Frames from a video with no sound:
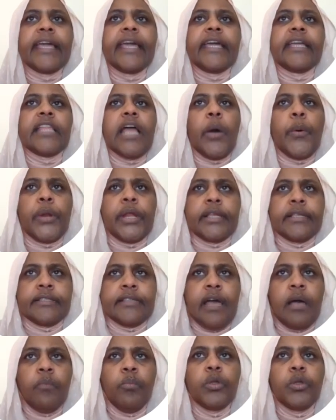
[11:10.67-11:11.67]
In our
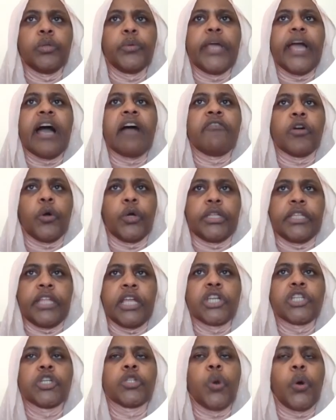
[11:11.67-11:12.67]
example, we have a
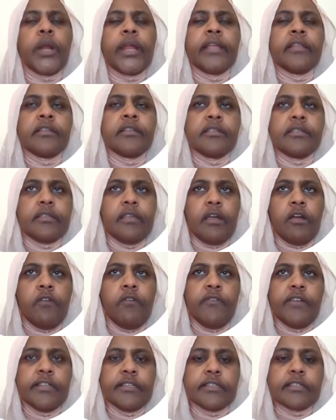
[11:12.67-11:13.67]
connection-oriented
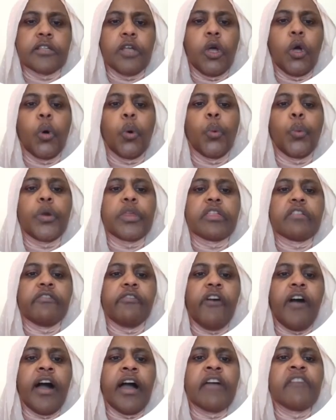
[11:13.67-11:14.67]
service with
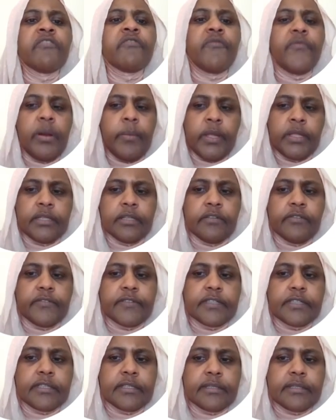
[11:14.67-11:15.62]
5 primitives.